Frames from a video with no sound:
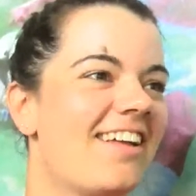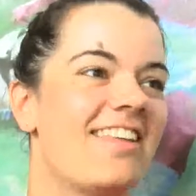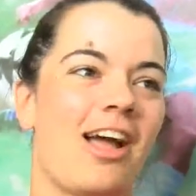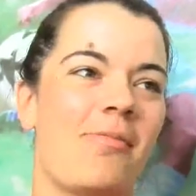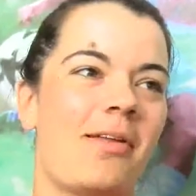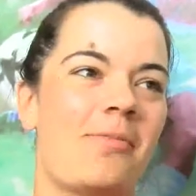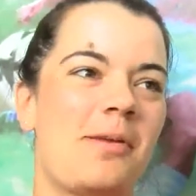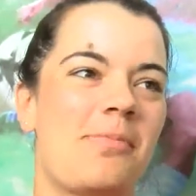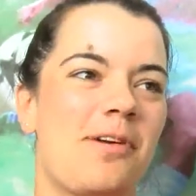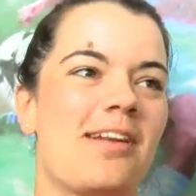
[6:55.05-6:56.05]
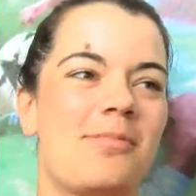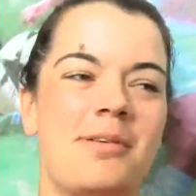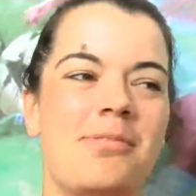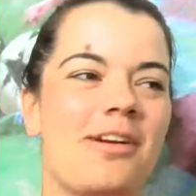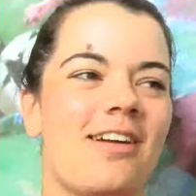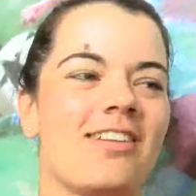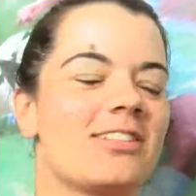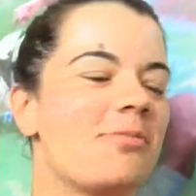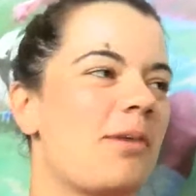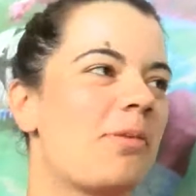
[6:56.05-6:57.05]
Yeah, I mean, it'd be pretty
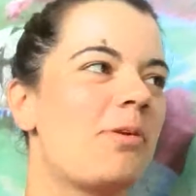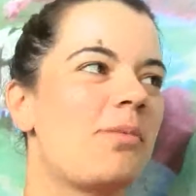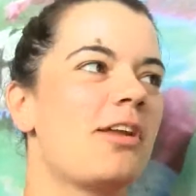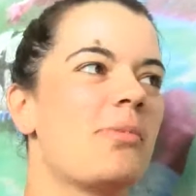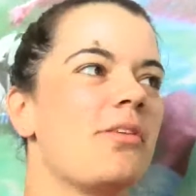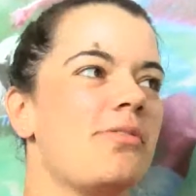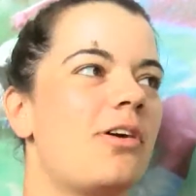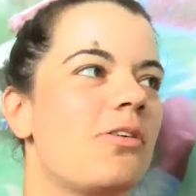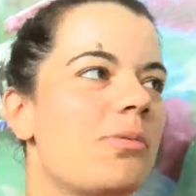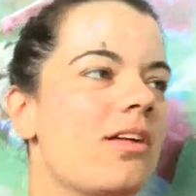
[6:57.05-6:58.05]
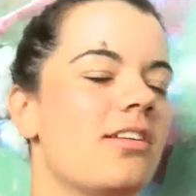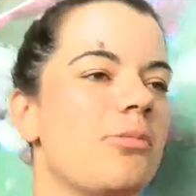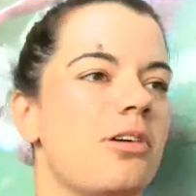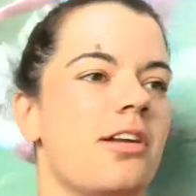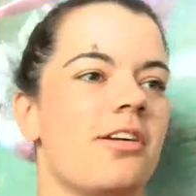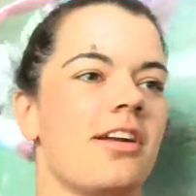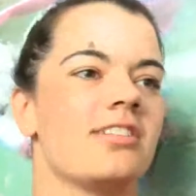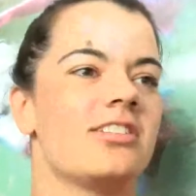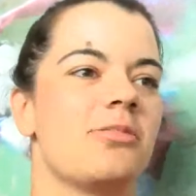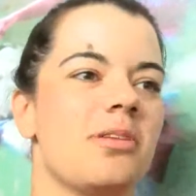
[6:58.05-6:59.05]
awesome. I mean, we played them in the fall. We played a doubleheader
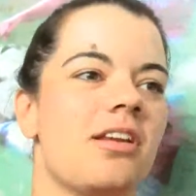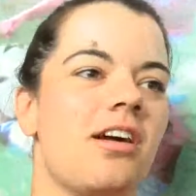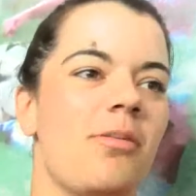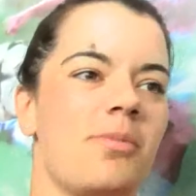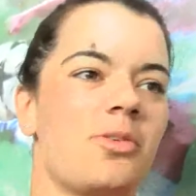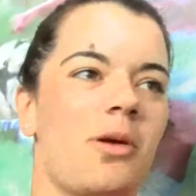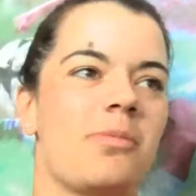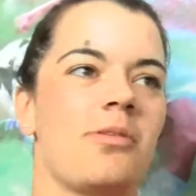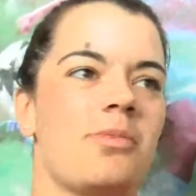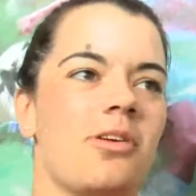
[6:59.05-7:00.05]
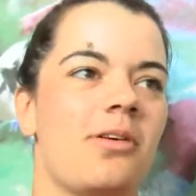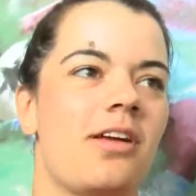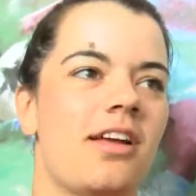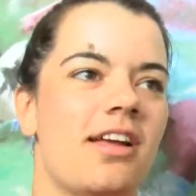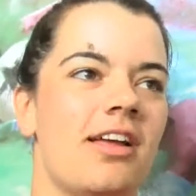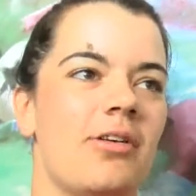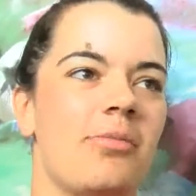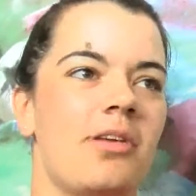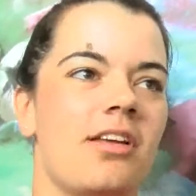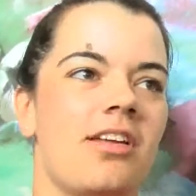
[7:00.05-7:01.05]
against them and swept them, so it would
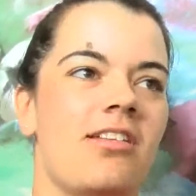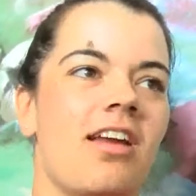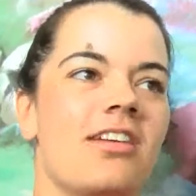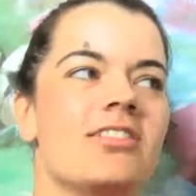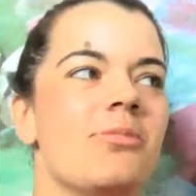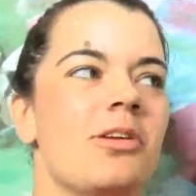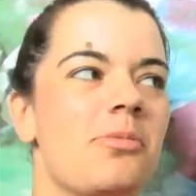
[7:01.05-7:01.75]
be nice to beat